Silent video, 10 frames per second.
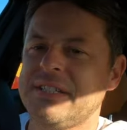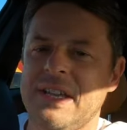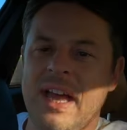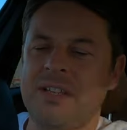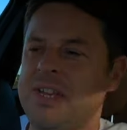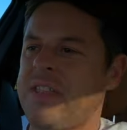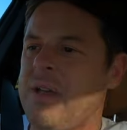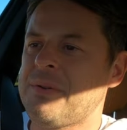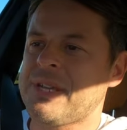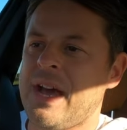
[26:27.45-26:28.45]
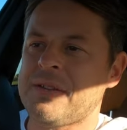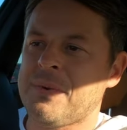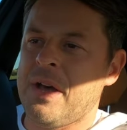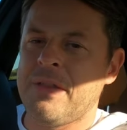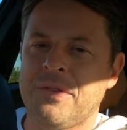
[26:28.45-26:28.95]
yeah, check those out as
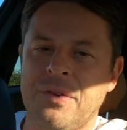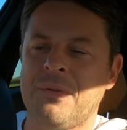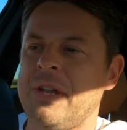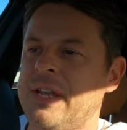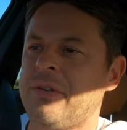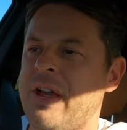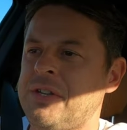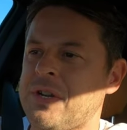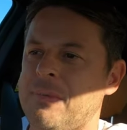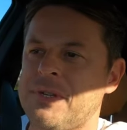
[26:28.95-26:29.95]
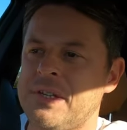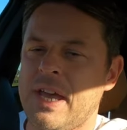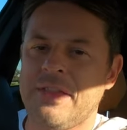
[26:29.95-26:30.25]
well. They've done a really great job today.